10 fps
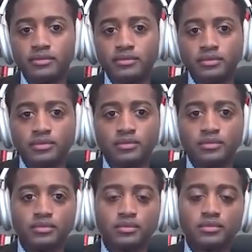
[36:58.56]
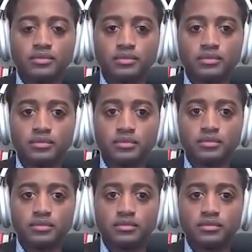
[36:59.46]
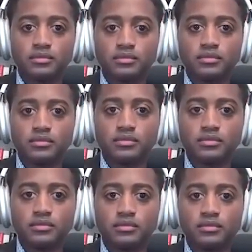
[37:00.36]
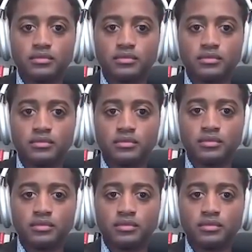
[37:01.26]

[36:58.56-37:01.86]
(silent)